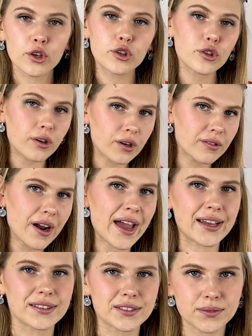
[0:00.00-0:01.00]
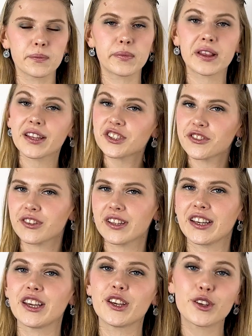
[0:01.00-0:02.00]
You're right, but
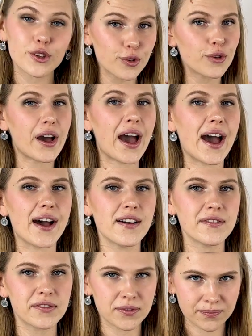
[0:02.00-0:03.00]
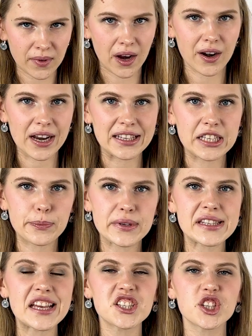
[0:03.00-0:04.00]
literally, you are in the
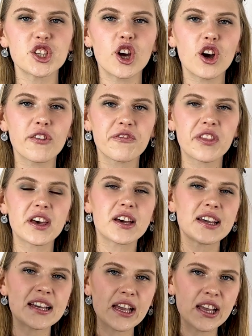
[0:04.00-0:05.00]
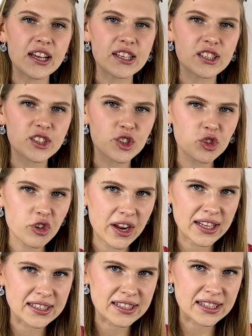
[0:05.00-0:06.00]
possession of the
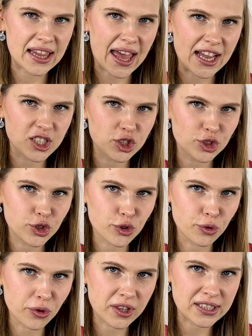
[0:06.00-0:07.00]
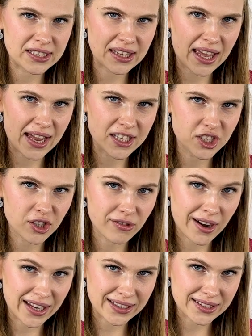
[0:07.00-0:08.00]

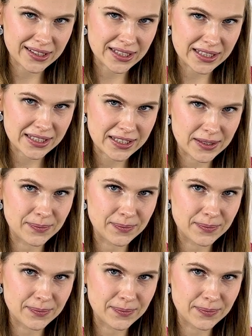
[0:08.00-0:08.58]
straight/truth/rightness.